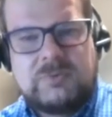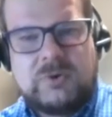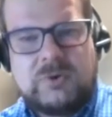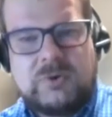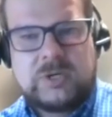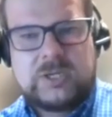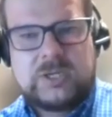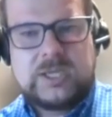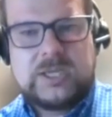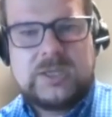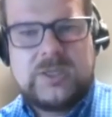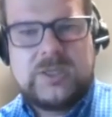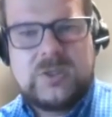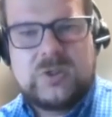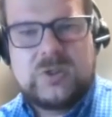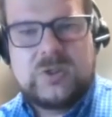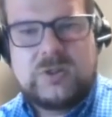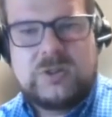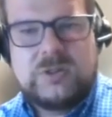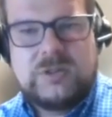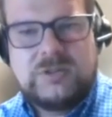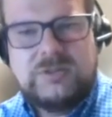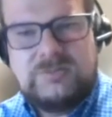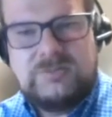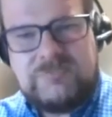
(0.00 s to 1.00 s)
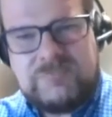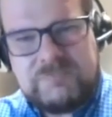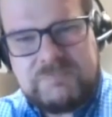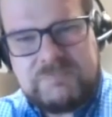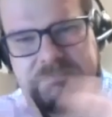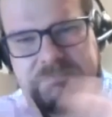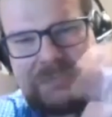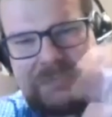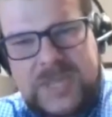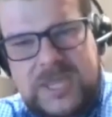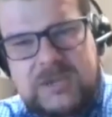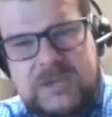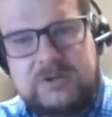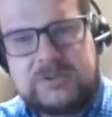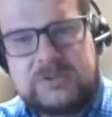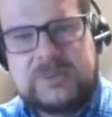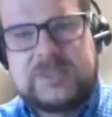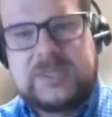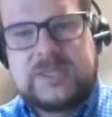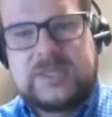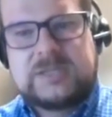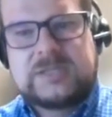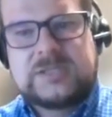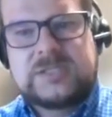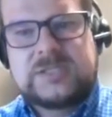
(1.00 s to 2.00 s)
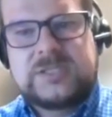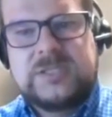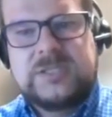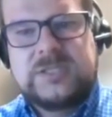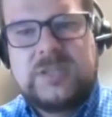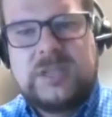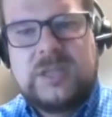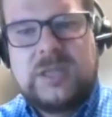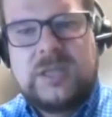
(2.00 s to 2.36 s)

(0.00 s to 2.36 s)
mortgage, bigger things.